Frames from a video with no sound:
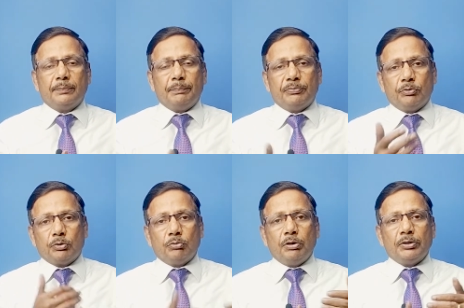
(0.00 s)
Before
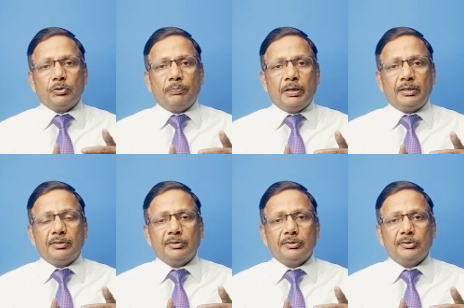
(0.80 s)
going to
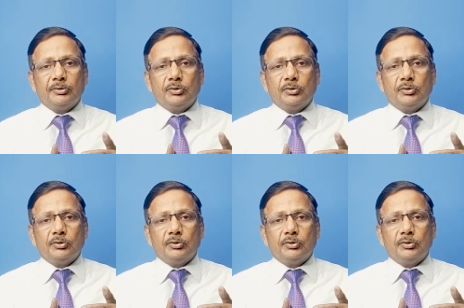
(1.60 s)
bed,